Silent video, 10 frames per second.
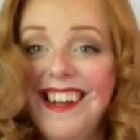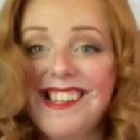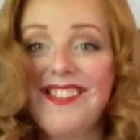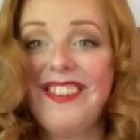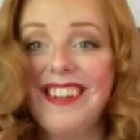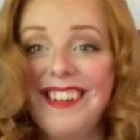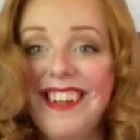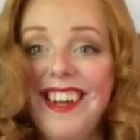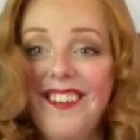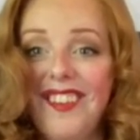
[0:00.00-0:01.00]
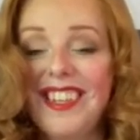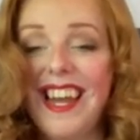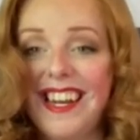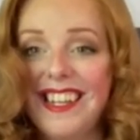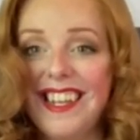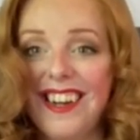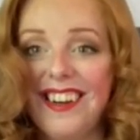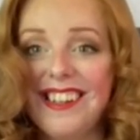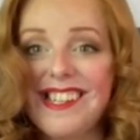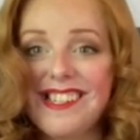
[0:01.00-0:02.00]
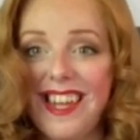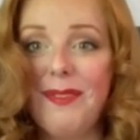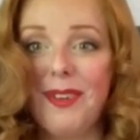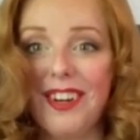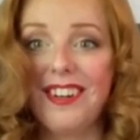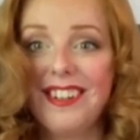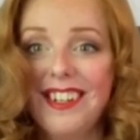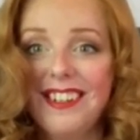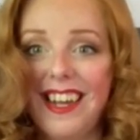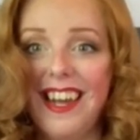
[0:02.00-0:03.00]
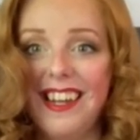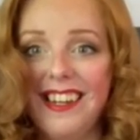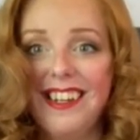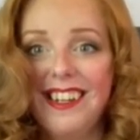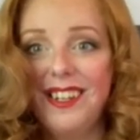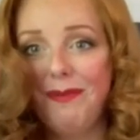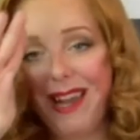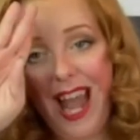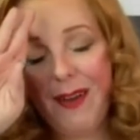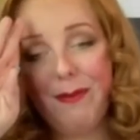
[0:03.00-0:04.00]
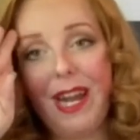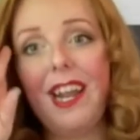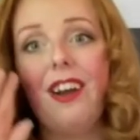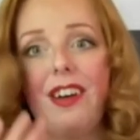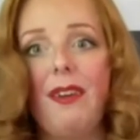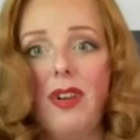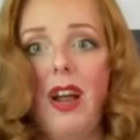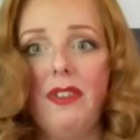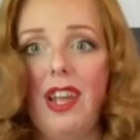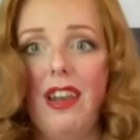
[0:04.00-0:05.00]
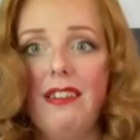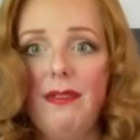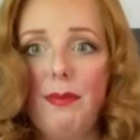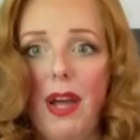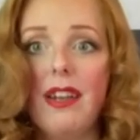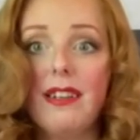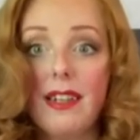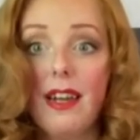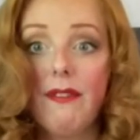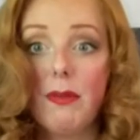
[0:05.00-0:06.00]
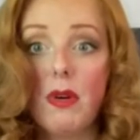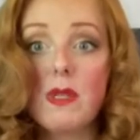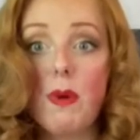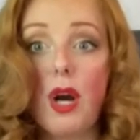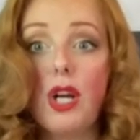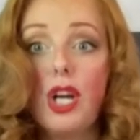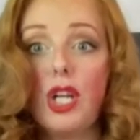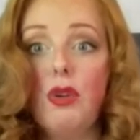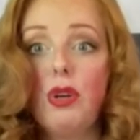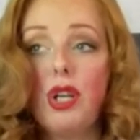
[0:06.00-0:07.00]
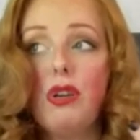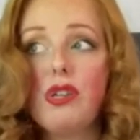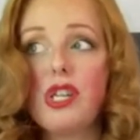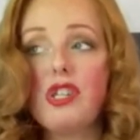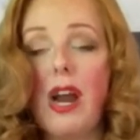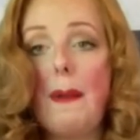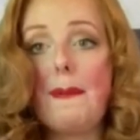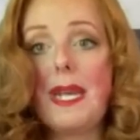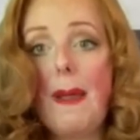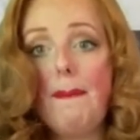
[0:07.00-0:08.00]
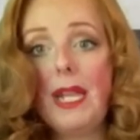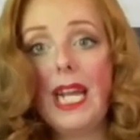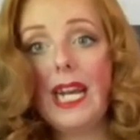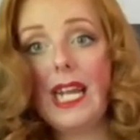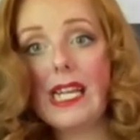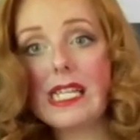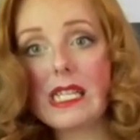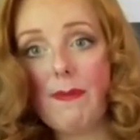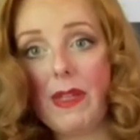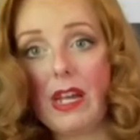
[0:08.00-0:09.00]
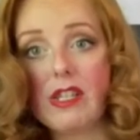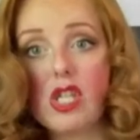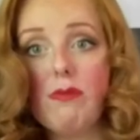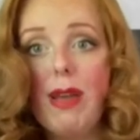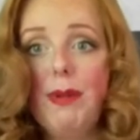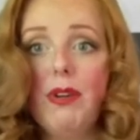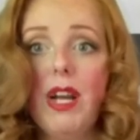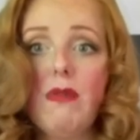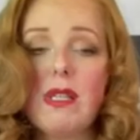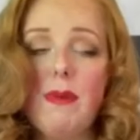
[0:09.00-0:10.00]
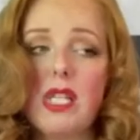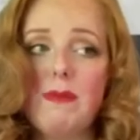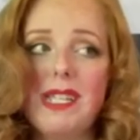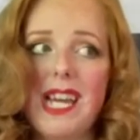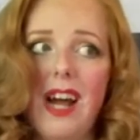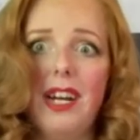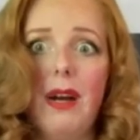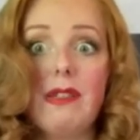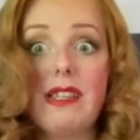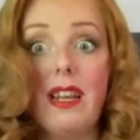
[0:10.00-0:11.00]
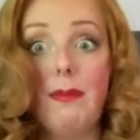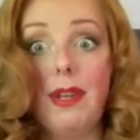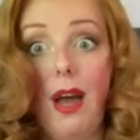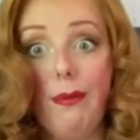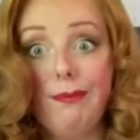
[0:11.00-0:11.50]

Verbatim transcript: Just wanna put that in there, disclaimer, okay? You may have bad hair day every now and again, but for the most part, you can usually try to manipulate it into something else. So maybe your hair was supposed to be down, now it's gonna be up.